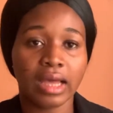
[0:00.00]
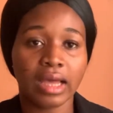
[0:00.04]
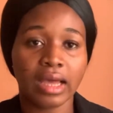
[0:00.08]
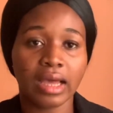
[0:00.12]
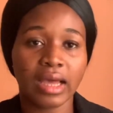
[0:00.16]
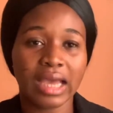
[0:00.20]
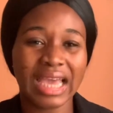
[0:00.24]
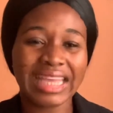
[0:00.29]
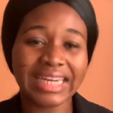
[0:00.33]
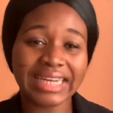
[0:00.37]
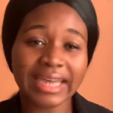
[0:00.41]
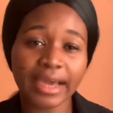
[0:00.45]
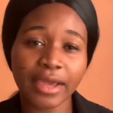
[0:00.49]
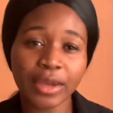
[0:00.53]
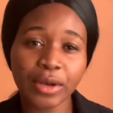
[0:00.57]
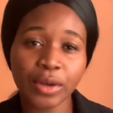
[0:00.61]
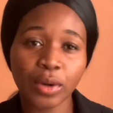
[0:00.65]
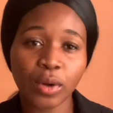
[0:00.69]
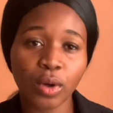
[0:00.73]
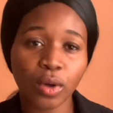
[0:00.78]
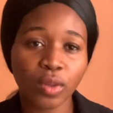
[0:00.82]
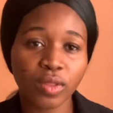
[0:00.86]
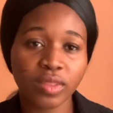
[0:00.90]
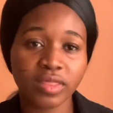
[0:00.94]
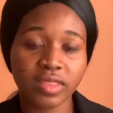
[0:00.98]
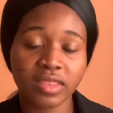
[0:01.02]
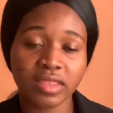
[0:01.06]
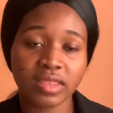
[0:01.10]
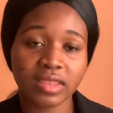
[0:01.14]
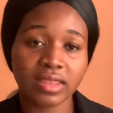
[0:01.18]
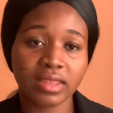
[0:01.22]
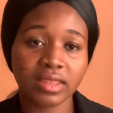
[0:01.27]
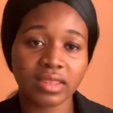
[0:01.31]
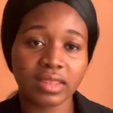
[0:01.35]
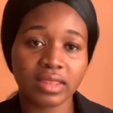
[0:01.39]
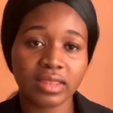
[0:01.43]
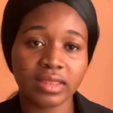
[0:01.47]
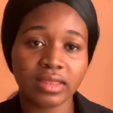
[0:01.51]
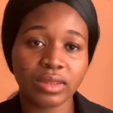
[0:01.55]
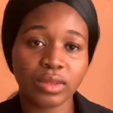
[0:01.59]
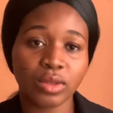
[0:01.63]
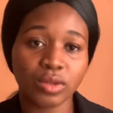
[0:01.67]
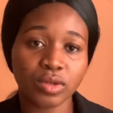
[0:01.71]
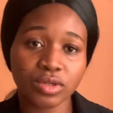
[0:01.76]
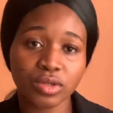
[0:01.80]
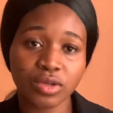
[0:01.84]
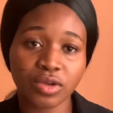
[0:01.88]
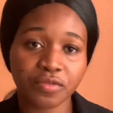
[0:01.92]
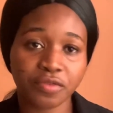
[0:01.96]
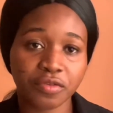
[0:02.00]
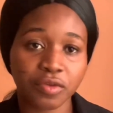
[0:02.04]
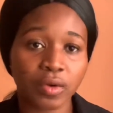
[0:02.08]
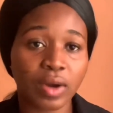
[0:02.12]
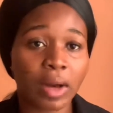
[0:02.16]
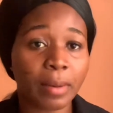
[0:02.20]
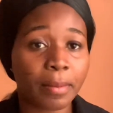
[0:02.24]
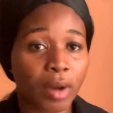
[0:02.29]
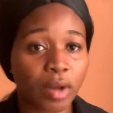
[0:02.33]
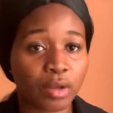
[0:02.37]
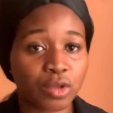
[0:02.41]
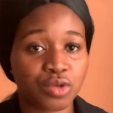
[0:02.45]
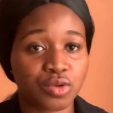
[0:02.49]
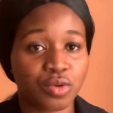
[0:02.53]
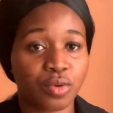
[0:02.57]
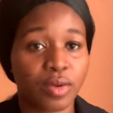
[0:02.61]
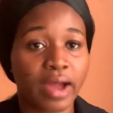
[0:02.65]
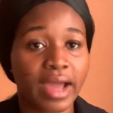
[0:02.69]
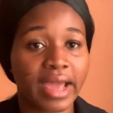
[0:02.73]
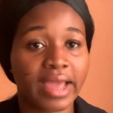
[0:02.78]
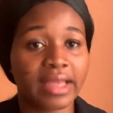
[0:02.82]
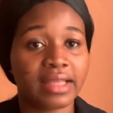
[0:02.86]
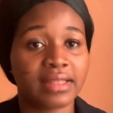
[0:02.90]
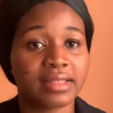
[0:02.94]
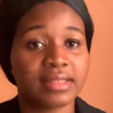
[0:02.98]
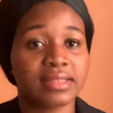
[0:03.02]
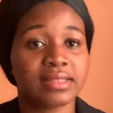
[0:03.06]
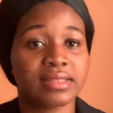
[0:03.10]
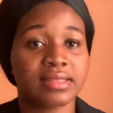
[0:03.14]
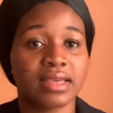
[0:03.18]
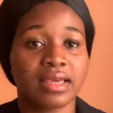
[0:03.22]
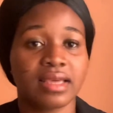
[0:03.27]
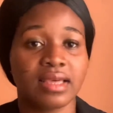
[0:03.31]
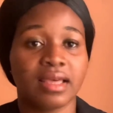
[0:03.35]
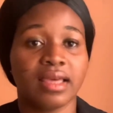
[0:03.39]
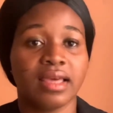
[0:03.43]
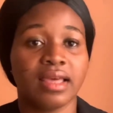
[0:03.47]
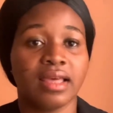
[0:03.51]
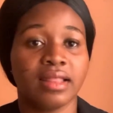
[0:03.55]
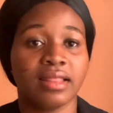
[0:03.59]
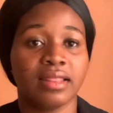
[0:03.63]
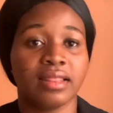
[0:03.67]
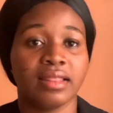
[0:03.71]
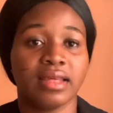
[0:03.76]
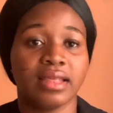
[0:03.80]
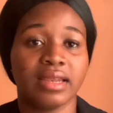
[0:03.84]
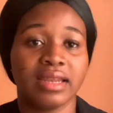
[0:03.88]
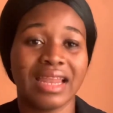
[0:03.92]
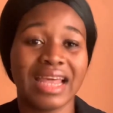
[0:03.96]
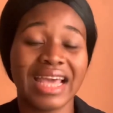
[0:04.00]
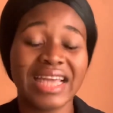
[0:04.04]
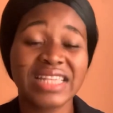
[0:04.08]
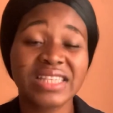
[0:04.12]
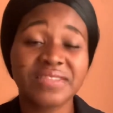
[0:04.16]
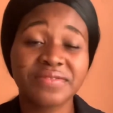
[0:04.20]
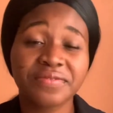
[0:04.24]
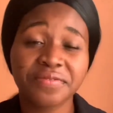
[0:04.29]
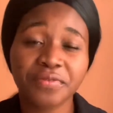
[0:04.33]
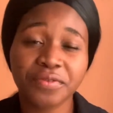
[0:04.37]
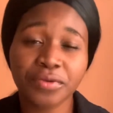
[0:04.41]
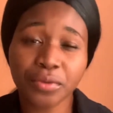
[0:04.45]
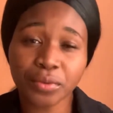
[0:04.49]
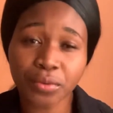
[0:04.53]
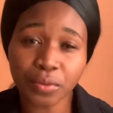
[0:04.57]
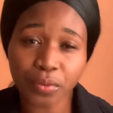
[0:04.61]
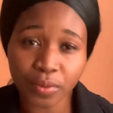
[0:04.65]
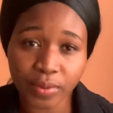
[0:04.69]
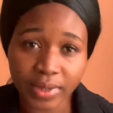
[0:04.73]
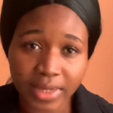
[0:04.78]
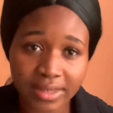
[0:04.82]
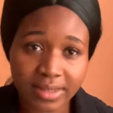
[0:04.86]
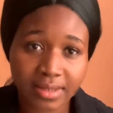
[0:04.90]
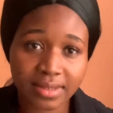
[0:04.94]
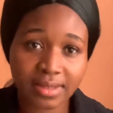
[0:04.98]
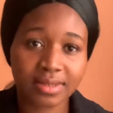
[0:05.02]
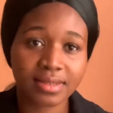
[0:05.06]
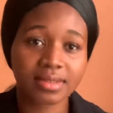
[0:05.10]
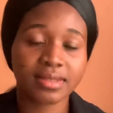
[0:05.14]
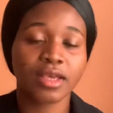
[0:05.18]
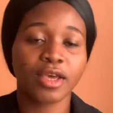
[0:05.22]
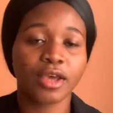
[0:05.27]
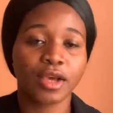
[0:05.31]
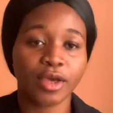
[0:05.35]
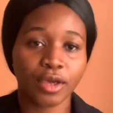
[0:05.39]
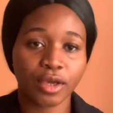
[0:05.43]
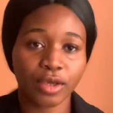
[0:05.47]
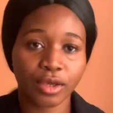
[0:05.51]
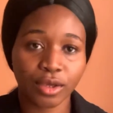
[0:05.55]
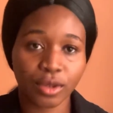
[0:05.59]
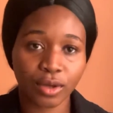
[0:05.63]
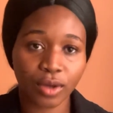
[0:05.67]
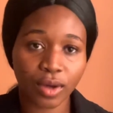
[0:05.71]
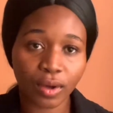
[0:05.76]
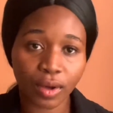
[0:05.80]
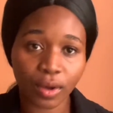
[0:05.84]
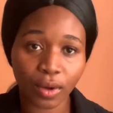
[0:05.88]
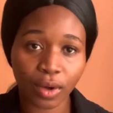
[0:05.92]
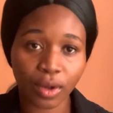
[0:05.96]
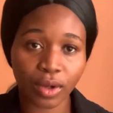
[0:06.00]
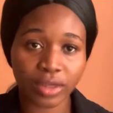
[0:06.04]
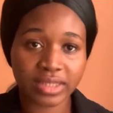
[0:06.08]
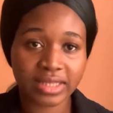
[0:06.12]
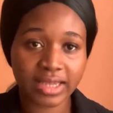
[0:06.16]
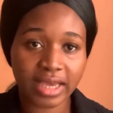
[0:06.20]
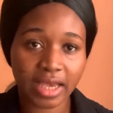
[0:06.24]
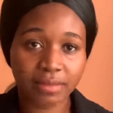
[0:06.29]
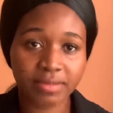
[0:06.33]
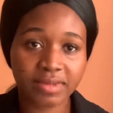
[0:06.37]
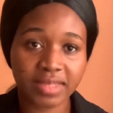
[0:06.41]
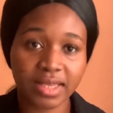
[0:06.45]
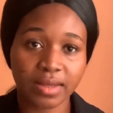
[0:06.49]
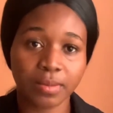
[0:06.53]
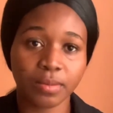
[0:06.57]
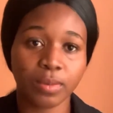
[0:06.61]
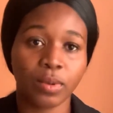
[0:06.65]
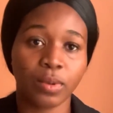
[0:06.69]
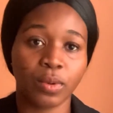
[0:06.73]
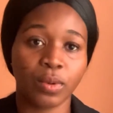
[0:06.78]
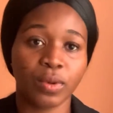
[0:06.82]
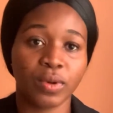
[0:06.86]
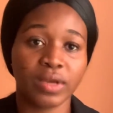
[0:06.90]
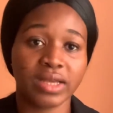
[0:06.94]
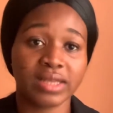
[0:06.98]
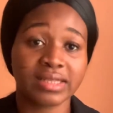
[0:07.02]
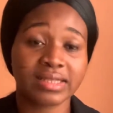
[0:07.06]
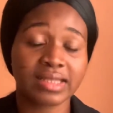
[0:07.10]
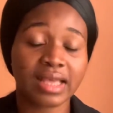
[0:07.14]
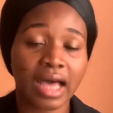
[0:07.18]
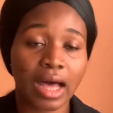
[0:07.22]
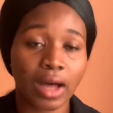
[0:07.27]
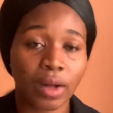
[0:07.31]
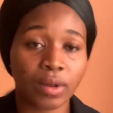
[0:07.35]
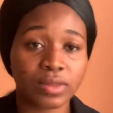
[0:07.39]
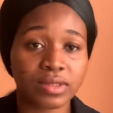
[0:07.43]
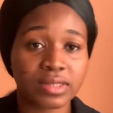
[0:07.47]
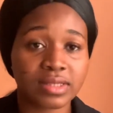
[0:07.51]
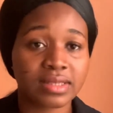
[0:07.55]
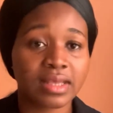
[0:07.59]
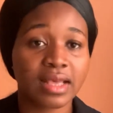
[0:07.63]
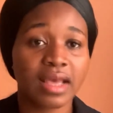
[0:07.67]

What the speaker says: And I know those of you about to write, in the next few weeks, your timetable is out.